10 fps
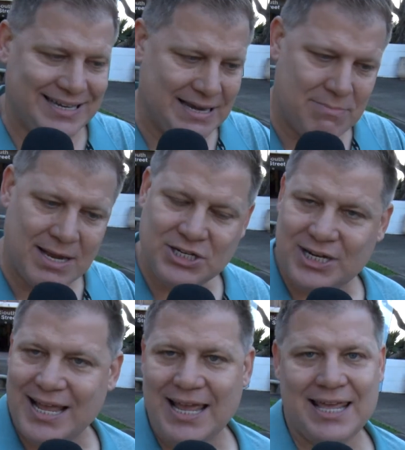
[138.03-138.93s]
Didn't
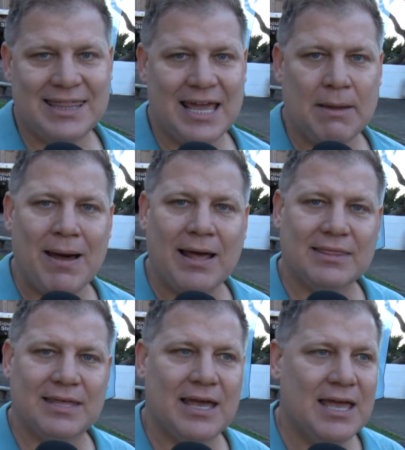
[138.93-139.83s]
mention anything
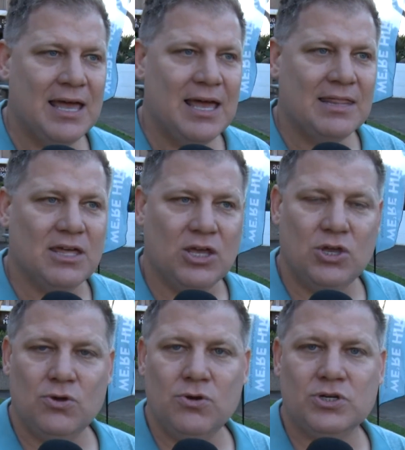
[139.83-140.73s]
about the
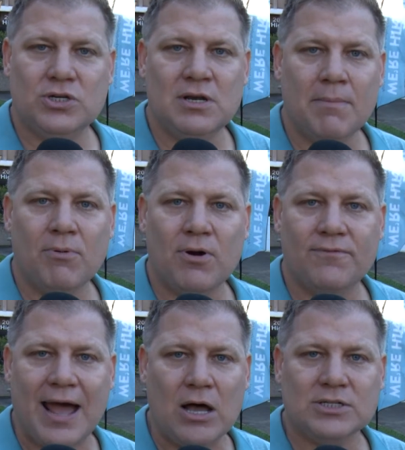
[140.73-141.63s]
huge number
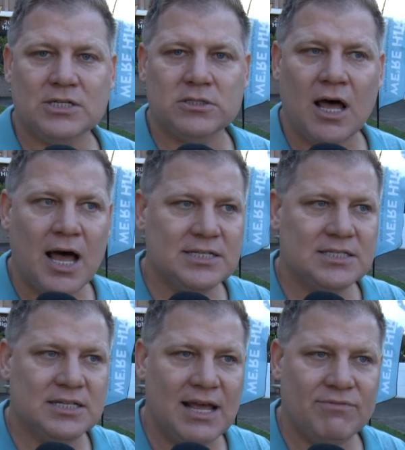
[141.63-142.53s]
of houses
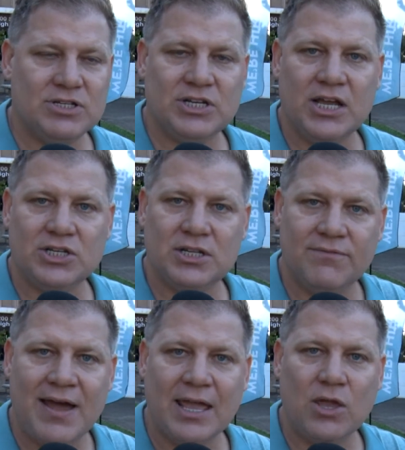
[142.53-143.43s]
lost, the devastation,
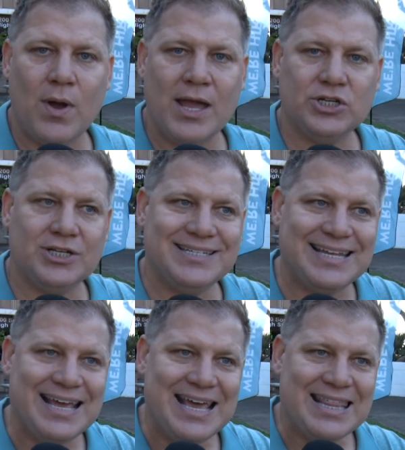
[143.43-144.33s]
the
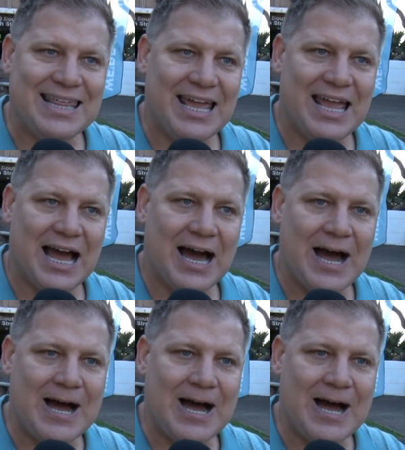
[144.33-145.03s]
evacuations, the